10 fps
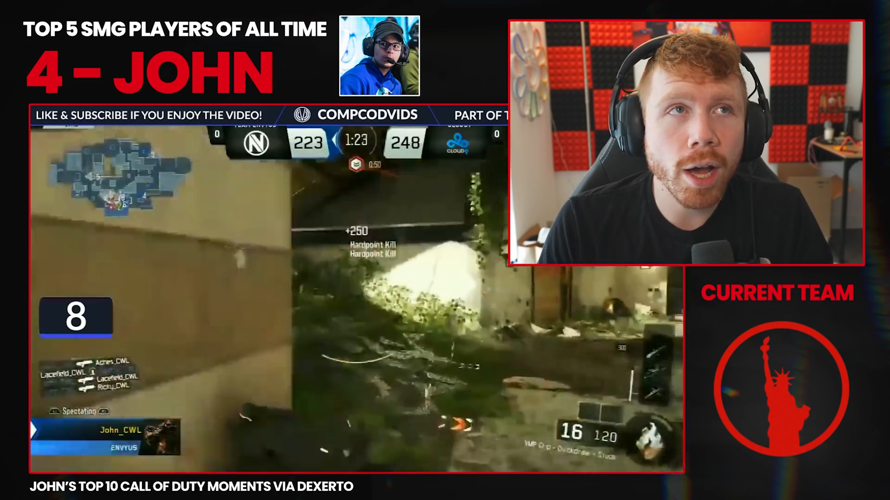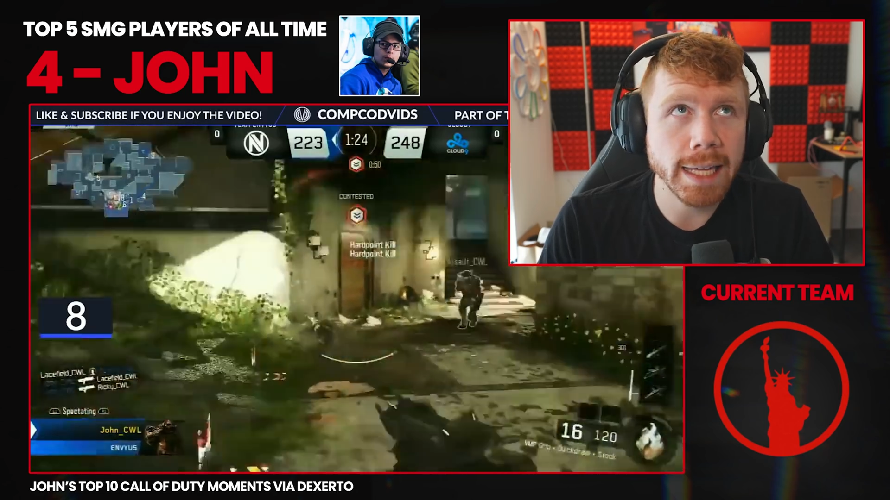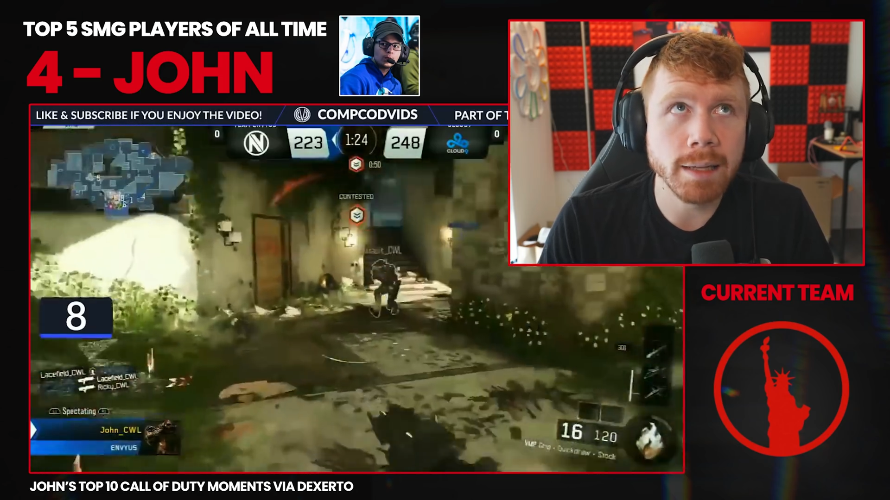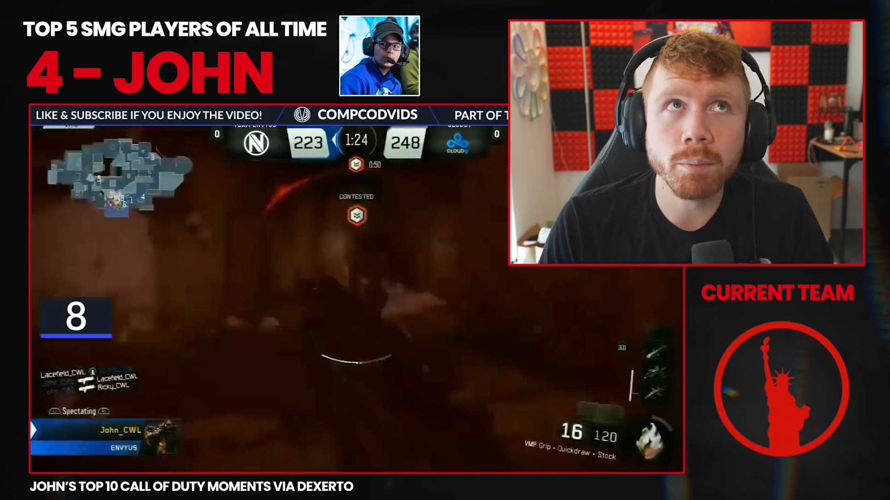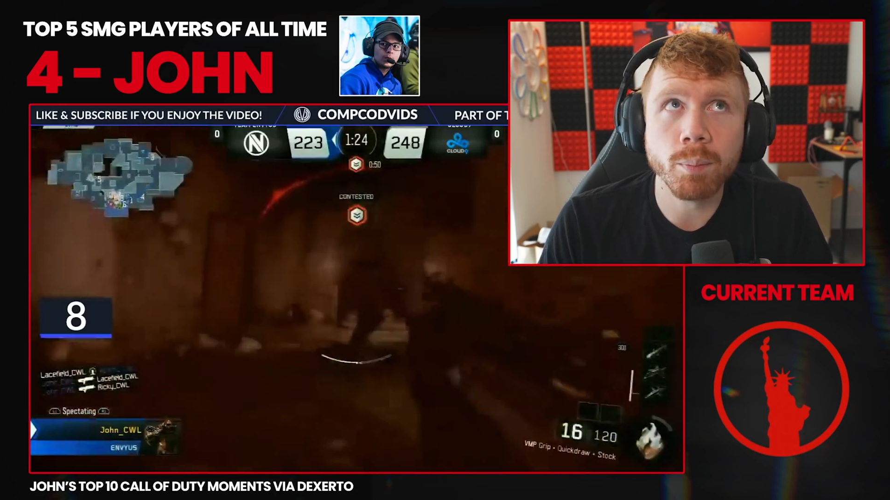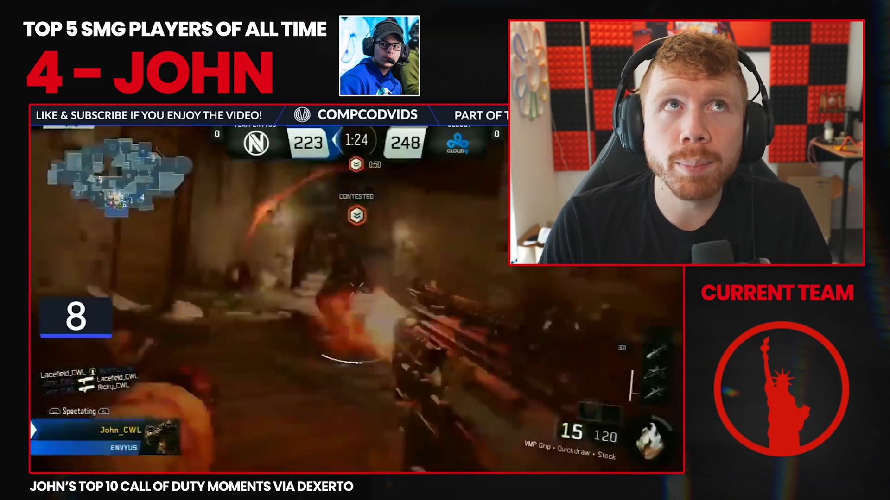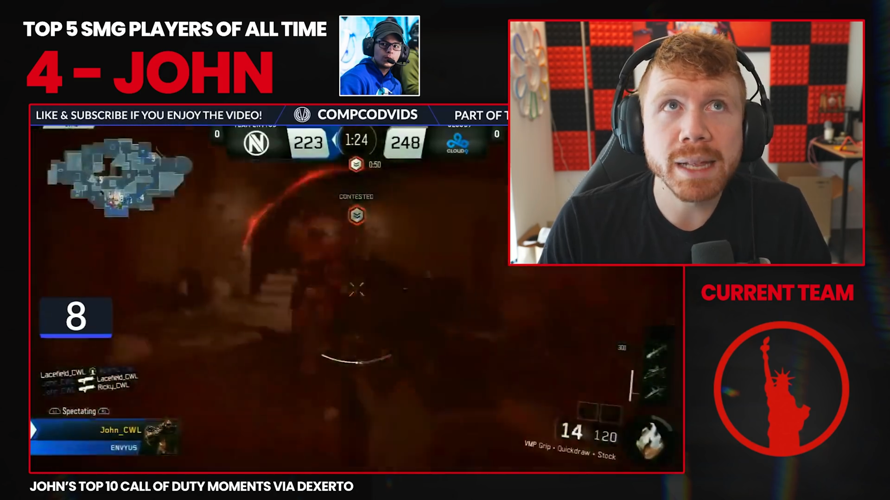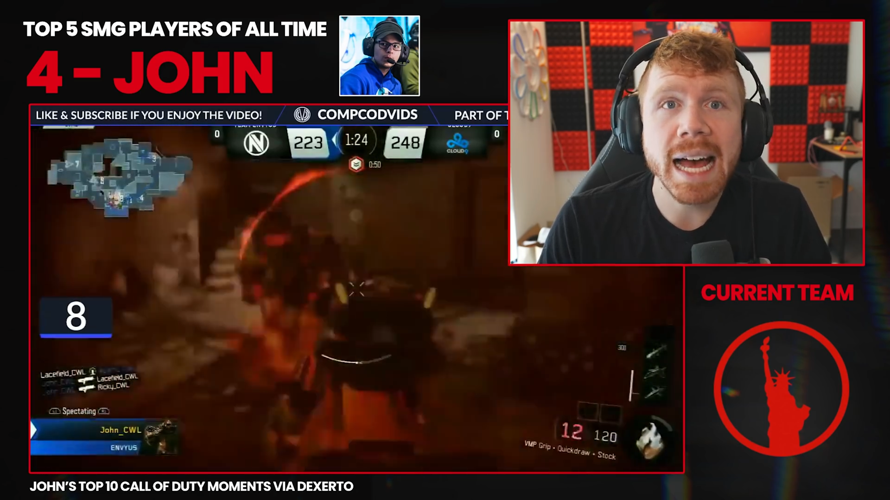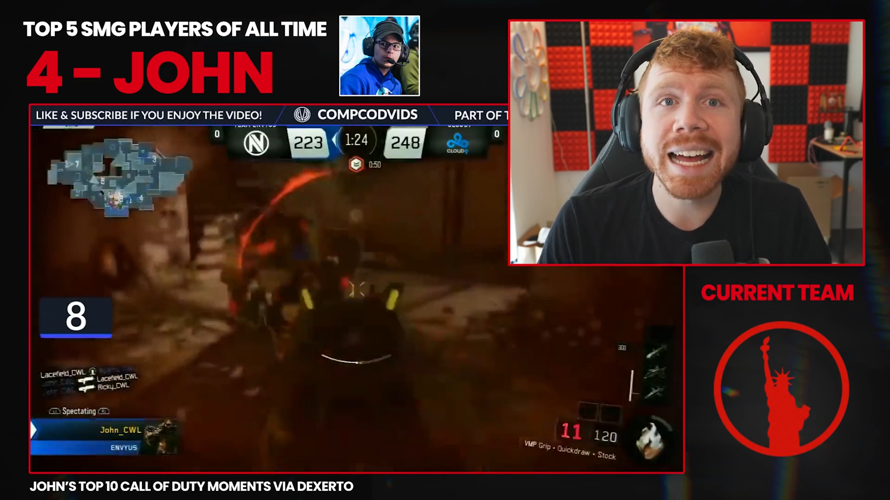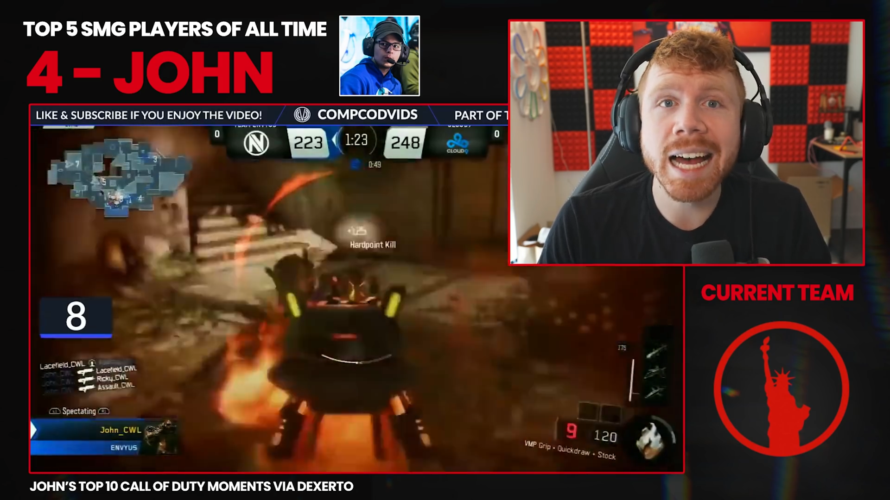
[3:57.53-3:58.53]
in
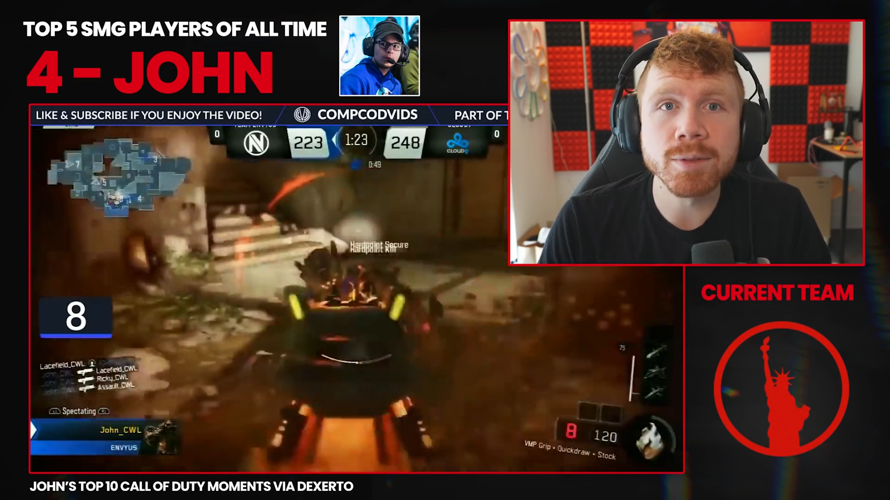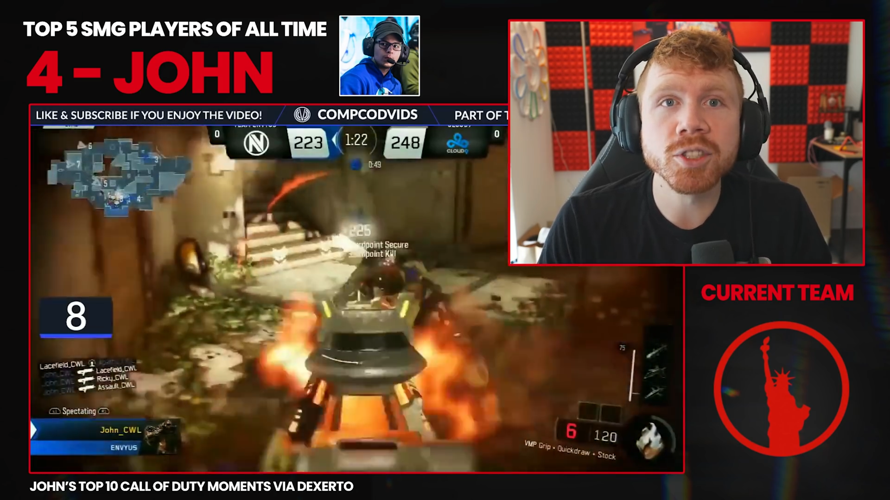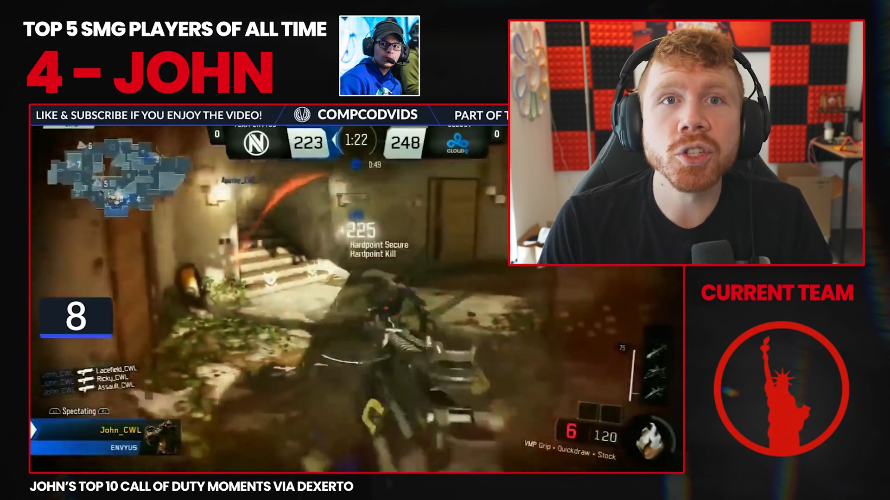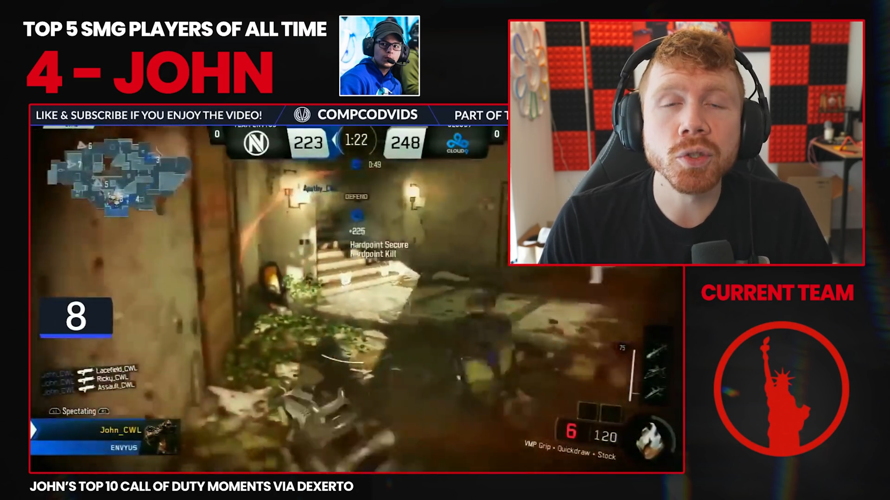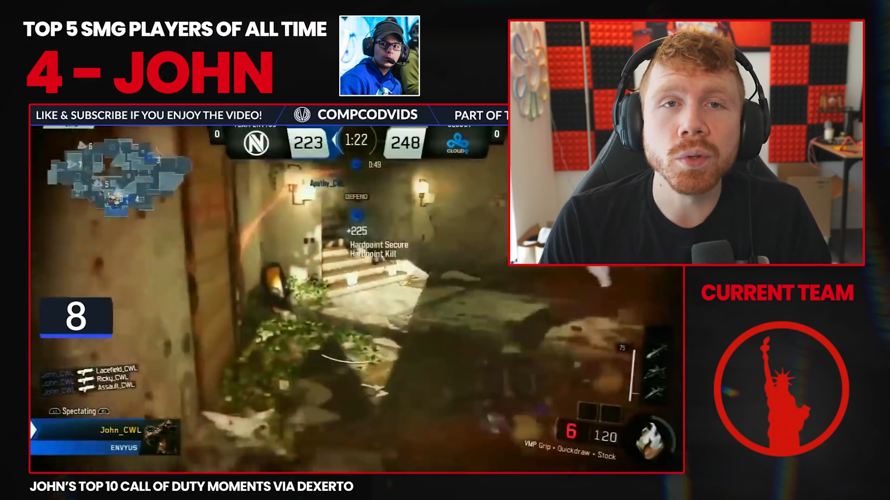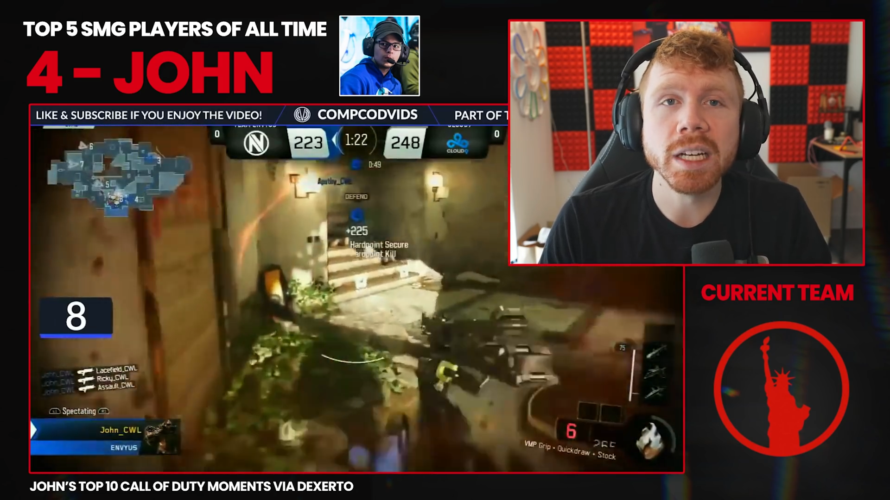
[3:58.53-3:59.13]
Black Ops 2,